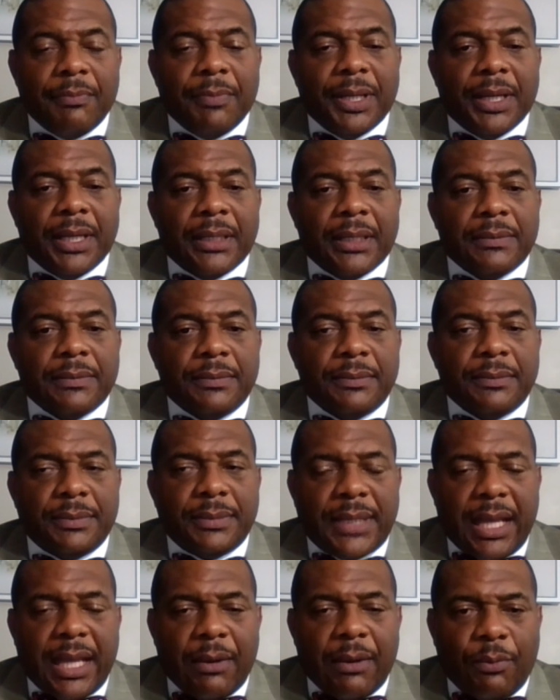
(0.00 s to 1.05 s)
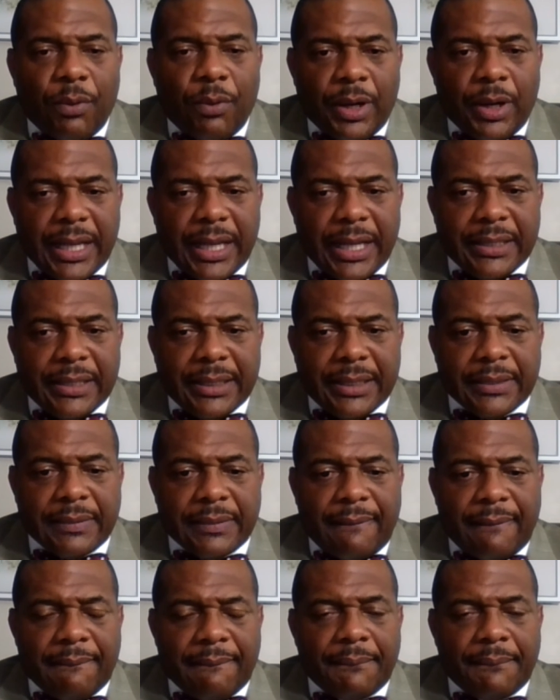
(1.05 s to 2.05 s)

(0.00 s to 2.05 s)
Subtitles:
But that work ethic,